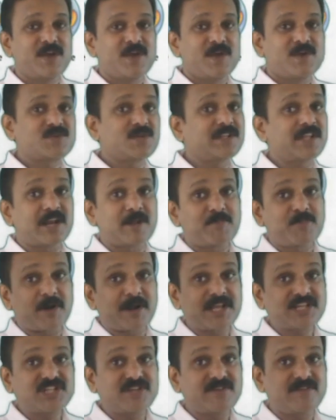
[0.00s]
So the
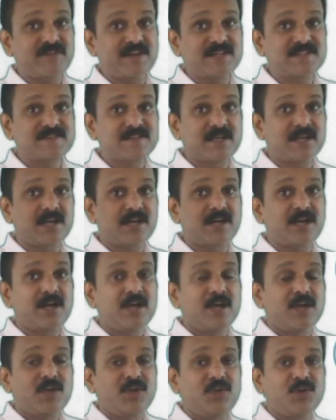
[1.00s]
reproductive events
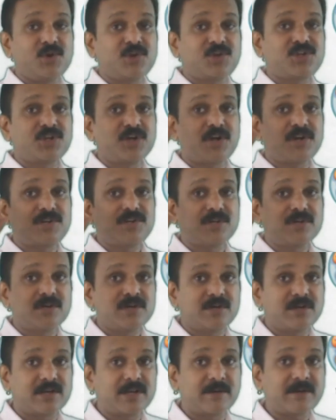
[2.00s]
uh, you should
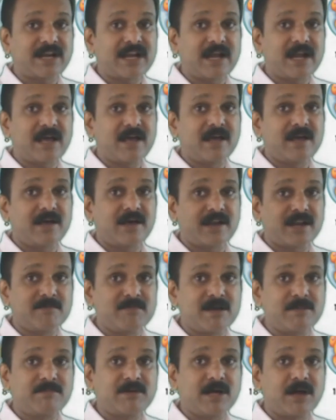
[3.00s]
uh,
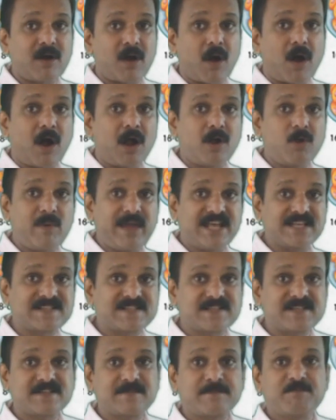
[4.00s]
remember
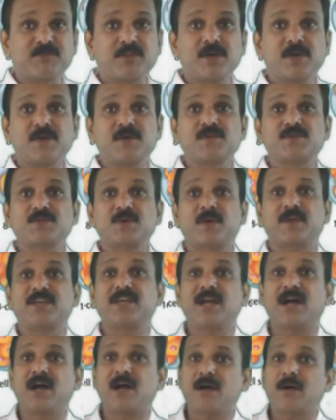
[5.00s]
always. So
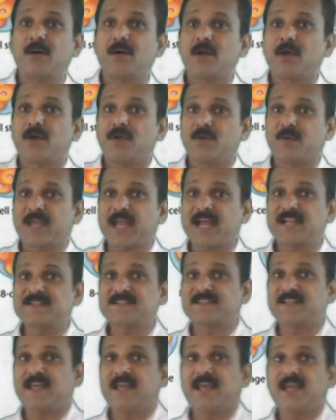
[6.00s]
here you can
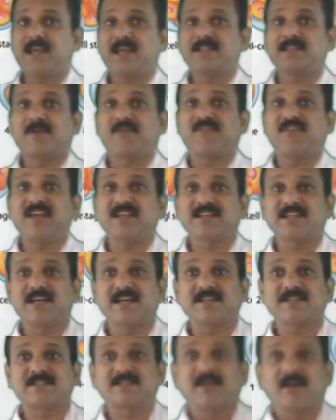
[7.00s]
see the
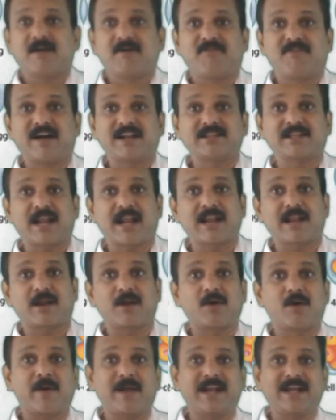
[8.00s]
fetus further
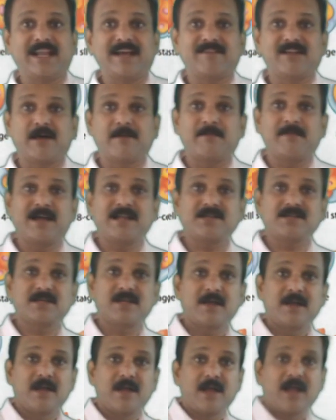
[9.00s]
undergoing development
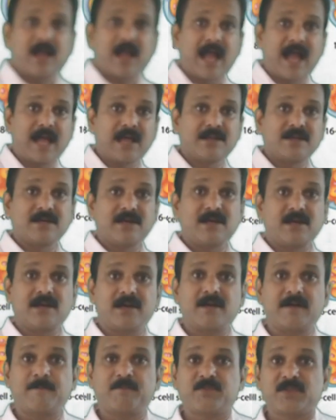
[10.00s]
and
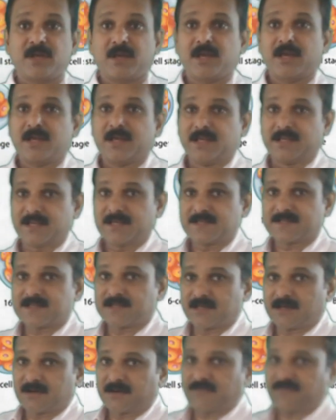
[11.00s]
uh, it is
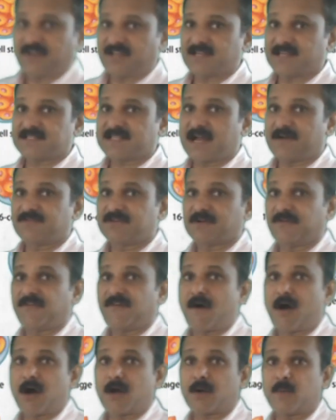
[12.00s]
a uh, fetus after
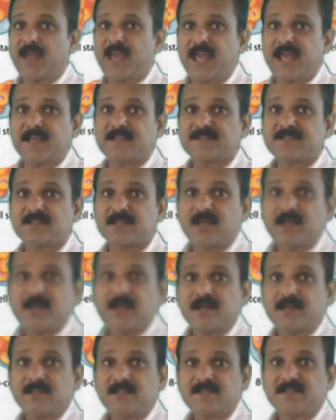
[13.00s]
4 weeks.
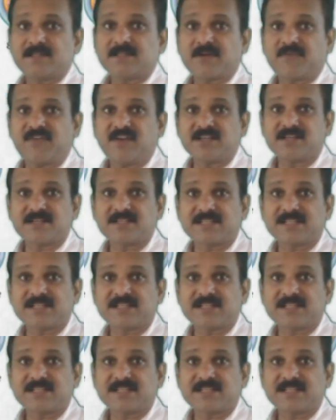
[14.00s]
This is a fetus